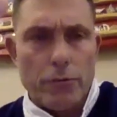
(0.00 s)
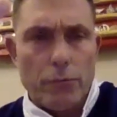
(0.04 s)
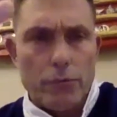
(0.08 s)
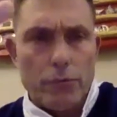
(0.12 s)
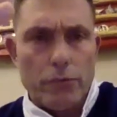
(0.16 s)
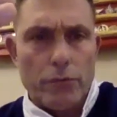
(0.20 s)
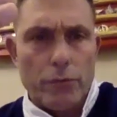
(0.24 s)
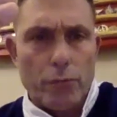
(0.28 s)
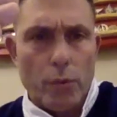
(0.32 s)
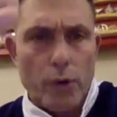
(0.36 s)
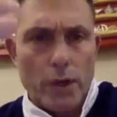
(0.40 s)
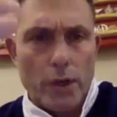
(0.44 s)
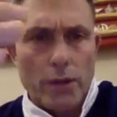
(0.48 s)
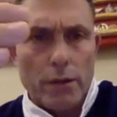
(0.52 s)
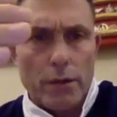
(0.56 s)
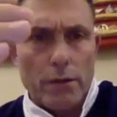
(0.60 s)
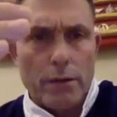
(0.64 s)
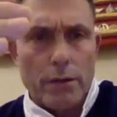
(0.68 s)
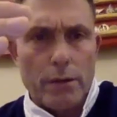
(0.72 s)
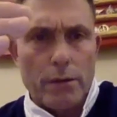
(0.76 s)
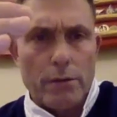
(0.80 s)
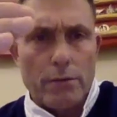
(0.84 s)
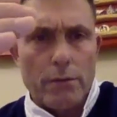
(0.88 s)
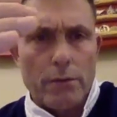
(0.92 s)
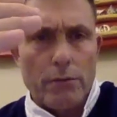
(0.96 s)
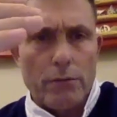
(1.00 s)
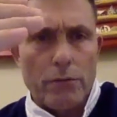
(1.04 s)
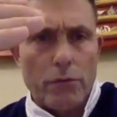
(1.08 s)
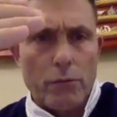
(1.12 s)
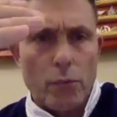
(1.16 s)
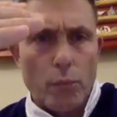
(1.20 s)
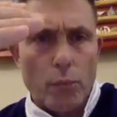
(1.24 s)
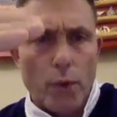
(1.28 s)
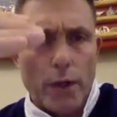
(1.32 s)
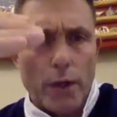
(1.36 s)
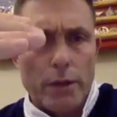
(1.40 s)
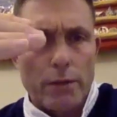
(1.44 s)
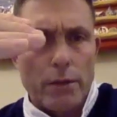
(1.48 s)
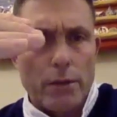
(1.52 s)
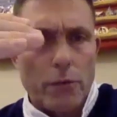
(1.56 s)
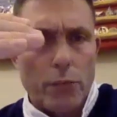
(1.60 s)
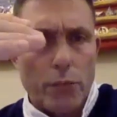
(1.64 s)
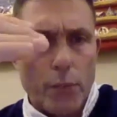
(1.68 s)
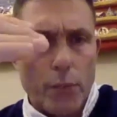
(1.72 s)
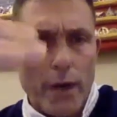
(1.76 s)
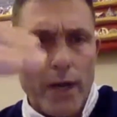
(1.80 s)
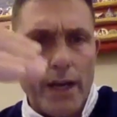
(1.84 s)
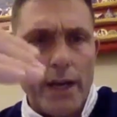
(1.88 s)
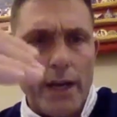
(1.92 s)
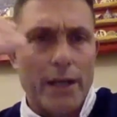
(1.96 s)
to what
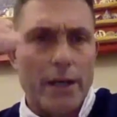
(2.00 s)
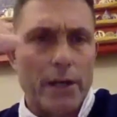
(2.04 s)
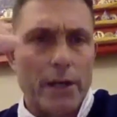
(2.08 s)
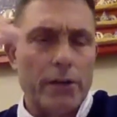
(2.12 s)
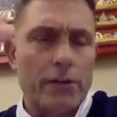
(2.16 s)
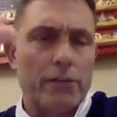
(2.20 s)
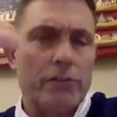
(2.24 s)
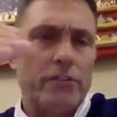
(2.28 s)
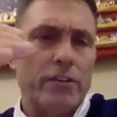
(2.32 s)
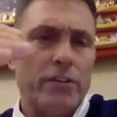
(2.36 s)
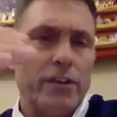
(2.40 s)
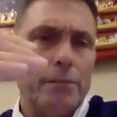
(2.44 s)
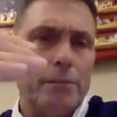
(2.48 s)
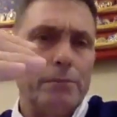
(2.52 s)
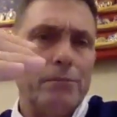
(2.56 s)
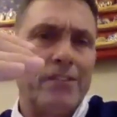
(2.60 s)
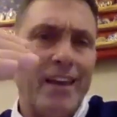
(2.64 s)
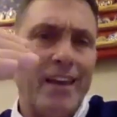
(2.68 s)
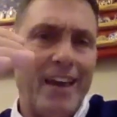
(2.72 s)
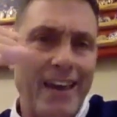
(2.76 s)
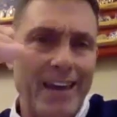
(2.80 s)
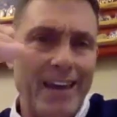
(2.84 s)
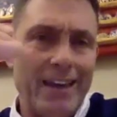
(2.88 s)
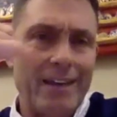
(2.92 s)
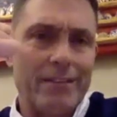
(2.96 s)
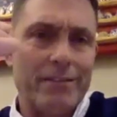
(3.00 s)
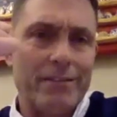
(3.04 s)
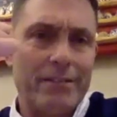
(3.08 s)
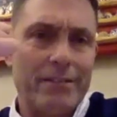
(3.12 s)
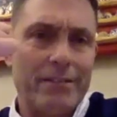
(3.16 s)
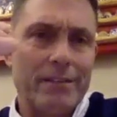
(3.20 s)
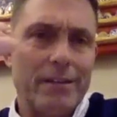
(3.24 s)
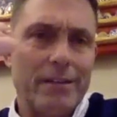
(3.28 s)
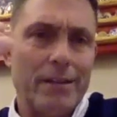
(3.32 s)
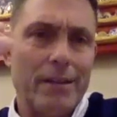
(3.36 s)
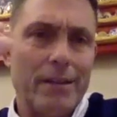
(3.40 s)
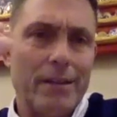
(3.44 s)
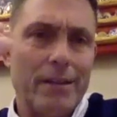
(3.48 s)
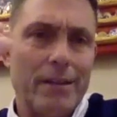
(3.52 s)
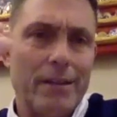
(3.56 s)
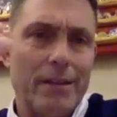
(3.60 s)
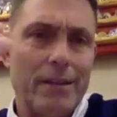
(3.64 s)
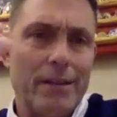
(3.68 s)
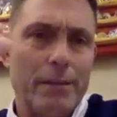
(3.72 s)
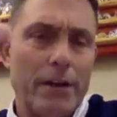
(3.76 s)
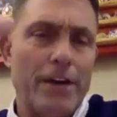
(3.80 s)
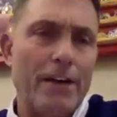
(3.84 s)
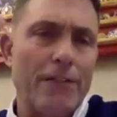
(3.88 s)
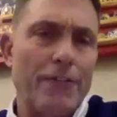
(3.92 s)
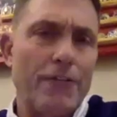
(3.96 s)
creating a good team takes, and
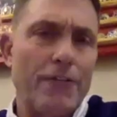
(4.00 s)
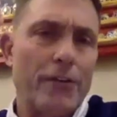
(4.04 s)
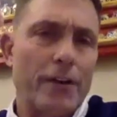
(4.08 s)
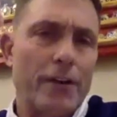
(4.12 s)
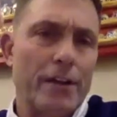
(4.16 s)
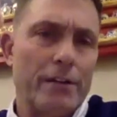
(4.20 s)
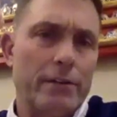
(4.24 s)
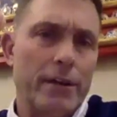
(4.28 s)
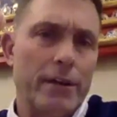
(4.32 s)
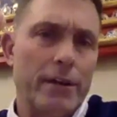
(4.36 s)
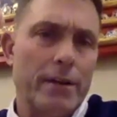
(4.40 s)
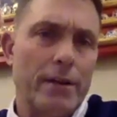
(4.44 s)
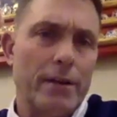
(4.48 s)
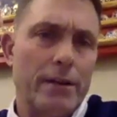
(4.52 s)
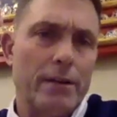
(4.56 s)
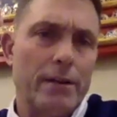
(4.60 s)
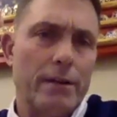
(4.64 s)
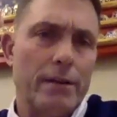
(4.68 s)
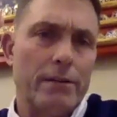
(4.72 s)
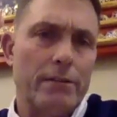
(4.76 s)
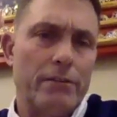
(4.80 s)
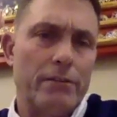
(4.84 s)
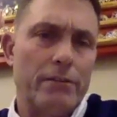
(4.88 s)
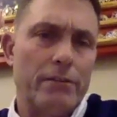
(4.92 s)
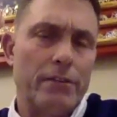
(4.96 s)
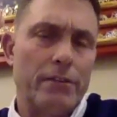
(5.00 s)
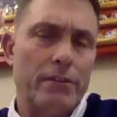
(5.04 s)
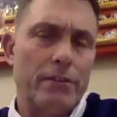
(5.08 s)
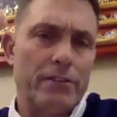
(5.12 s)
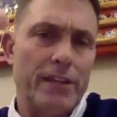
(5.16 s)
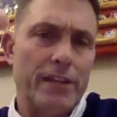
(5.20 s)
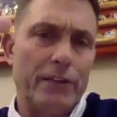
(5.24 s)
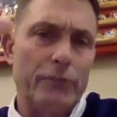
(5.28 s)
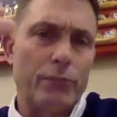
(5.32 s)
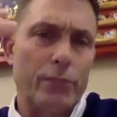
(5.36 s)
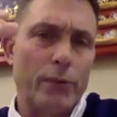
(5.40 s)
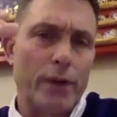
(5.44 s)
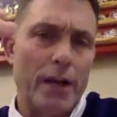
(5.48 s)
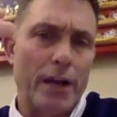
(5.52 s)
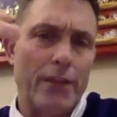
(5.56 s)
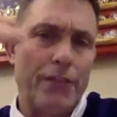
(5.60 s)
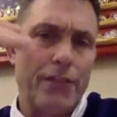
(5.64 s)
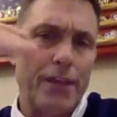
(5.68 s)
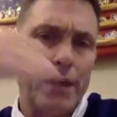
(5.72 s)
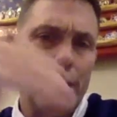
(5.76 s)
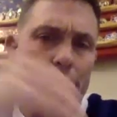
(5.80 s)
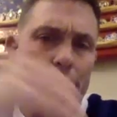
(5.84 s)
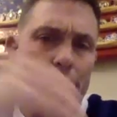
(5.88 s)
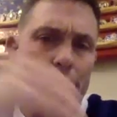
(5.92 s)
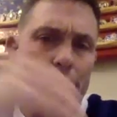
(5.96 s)
the amount of effort it takes. And that's what
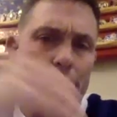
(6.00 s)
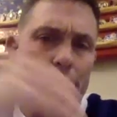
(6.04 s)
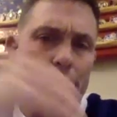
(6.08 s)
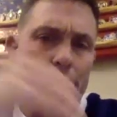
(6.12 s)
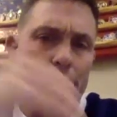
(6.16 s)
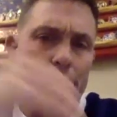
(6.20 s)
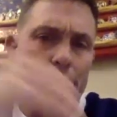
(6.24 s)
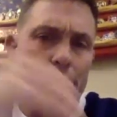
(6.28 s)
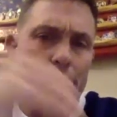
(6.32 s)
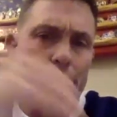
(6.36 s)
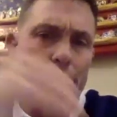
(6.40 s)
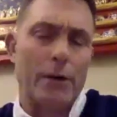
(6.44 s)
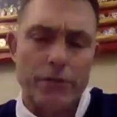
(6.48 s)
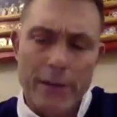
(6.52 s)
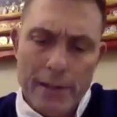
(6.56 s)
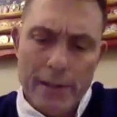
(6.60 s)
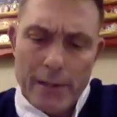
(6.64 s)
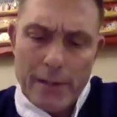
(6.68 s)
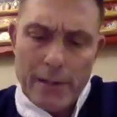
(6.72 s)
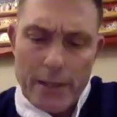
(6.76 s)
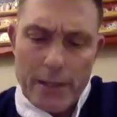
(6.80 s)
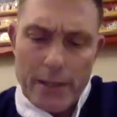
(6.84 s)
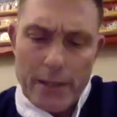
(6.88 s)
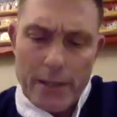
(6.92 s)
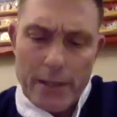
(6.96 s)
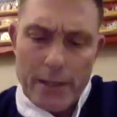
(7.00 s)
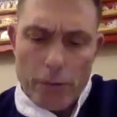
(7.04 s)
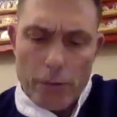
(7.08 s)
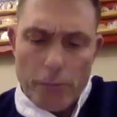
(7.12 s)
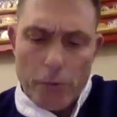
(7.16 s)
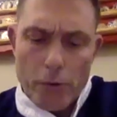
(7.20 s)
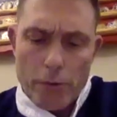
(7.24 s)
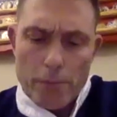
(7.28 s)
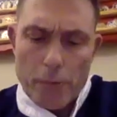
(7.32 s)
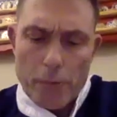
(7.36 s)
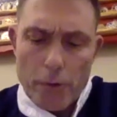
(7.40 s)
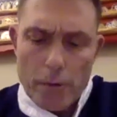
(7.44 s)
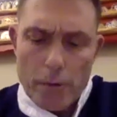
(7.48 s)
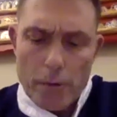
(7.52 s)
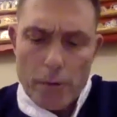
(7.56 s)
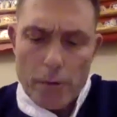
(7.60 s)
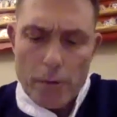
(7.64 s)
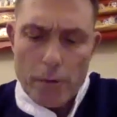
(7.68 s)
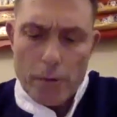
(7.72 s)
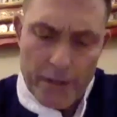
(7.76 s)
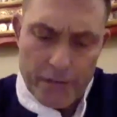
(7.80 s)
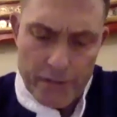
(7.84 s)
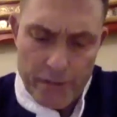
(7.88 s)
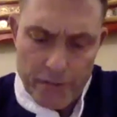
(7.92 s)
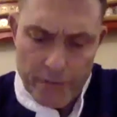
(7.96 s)
I think I was more and
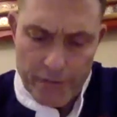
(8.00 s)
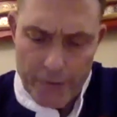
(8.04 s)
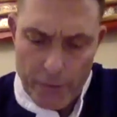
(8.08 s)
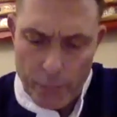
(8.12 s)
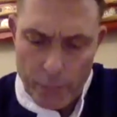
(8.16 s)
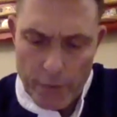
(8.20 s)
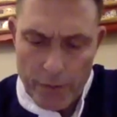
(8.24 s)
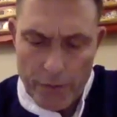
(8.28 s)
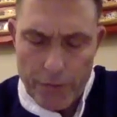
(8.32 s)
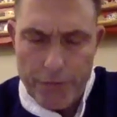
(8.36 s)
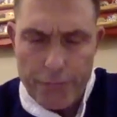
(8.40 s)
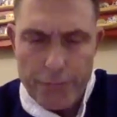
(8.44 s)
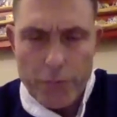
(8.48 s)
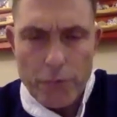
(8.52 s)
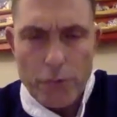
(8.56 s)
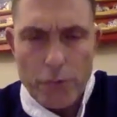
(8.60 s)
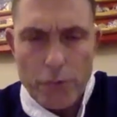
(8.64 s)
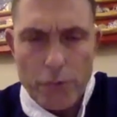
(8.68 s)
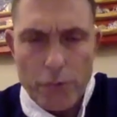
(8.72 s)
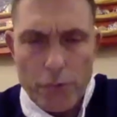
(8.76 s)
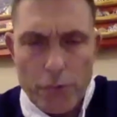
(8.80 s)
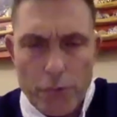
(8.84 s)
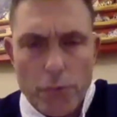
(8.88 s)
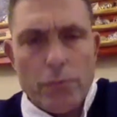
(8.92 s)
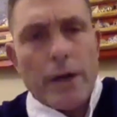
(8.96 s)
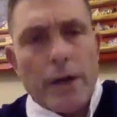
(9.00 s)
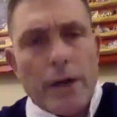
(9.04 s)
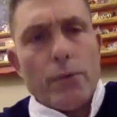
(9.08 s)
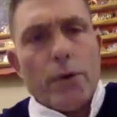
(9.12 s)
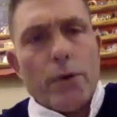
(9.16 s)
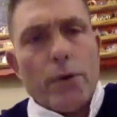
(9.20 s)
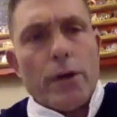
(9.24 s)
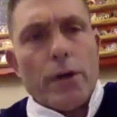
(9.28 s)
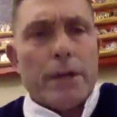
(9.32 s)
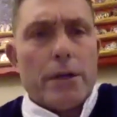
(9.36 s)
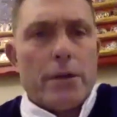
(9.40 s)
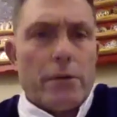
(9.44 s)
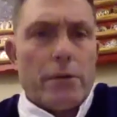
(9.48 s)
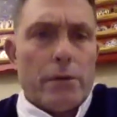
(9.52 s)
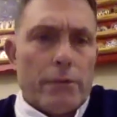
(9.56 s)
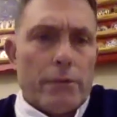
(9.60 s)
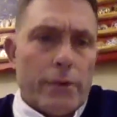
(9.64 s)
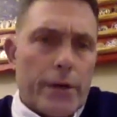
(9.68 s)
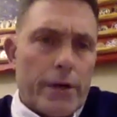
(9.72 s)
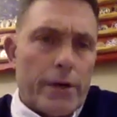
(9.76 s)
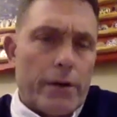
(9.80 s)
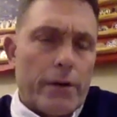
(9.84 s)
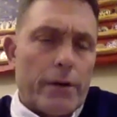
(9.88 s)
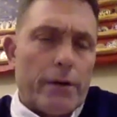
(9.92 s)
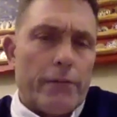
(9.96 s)
more impressed as I went through my rugby
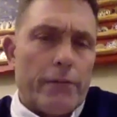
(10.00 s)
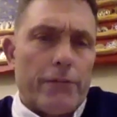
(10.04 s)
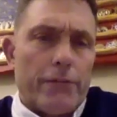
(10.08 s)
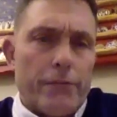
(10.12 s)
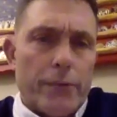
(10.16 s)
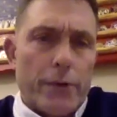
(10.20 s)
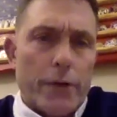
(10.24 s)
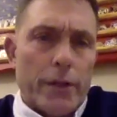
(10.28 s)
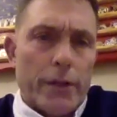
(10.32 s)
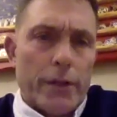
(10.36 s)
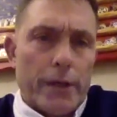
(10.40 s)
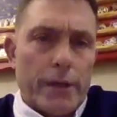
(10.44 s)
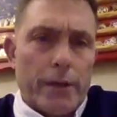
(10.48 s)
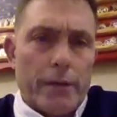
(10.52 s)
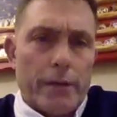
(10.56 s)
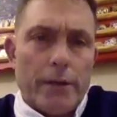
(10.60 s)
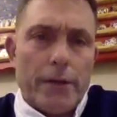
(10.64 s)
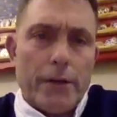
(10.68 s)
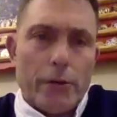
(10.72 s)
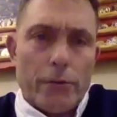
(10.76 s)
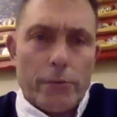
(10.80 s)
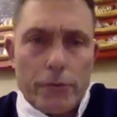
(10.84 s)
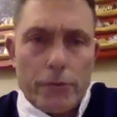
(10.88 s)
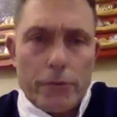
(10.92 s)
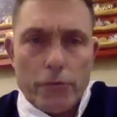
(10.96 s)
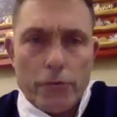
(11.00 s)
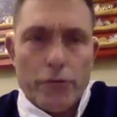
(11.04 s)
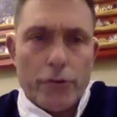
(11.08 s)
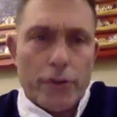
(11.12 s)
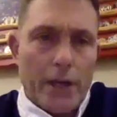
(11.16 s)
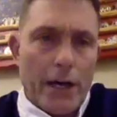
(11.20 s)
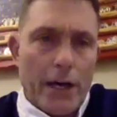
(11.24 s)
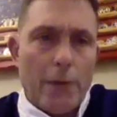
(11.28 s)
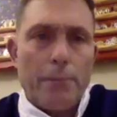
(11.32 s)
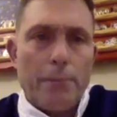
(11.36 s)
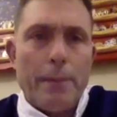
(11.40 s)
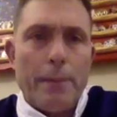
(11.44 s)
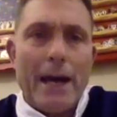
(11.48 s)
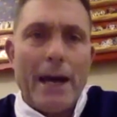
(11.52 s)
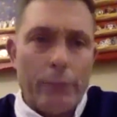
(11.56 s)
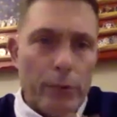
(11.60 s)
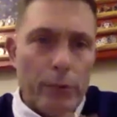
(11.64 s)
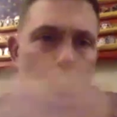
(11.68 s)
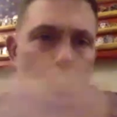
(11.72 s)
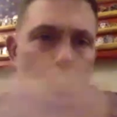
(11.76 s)
career, of really usually how